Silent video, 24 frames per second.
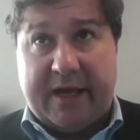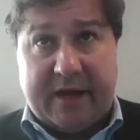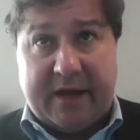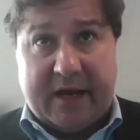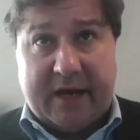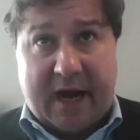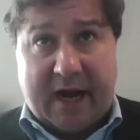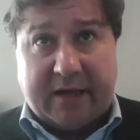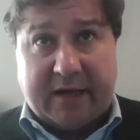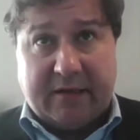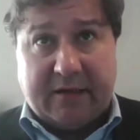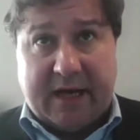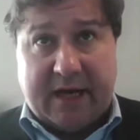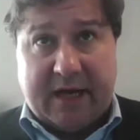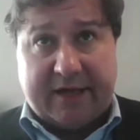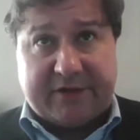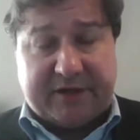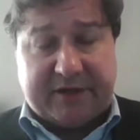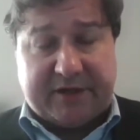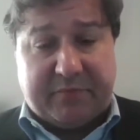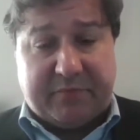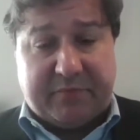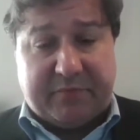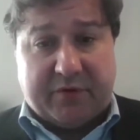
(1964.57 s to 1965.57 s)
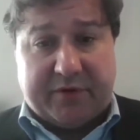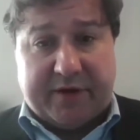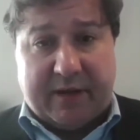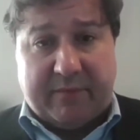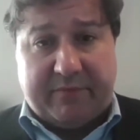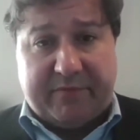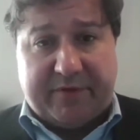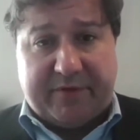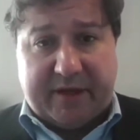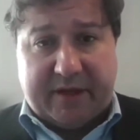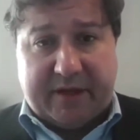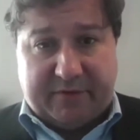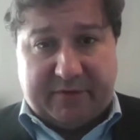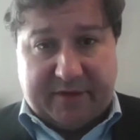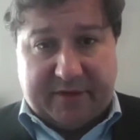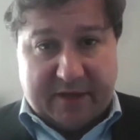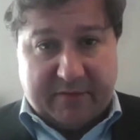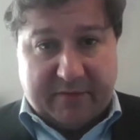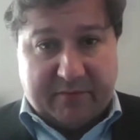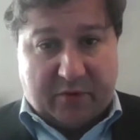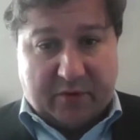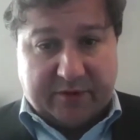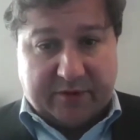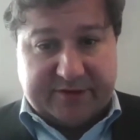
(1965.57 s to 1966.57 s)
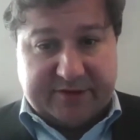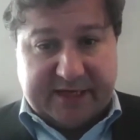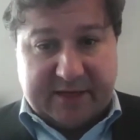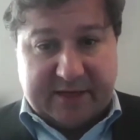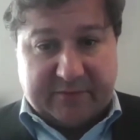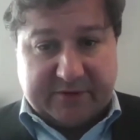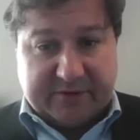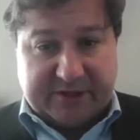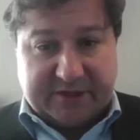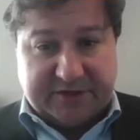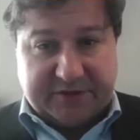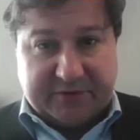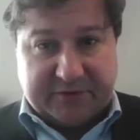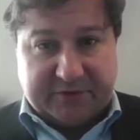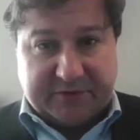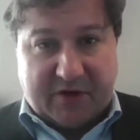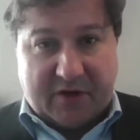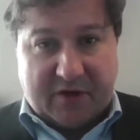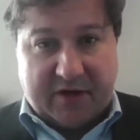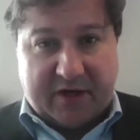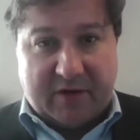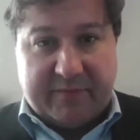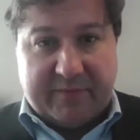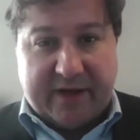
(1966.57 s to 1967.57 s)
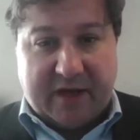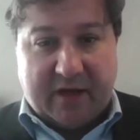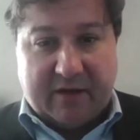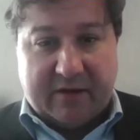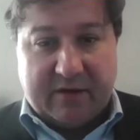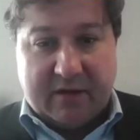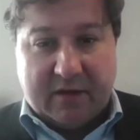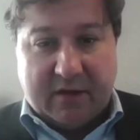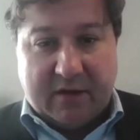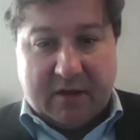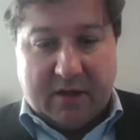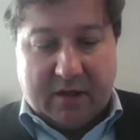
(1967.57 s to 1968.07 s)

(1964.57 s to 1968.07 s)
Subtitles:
And then I actually pulled up the import tables that you were talking about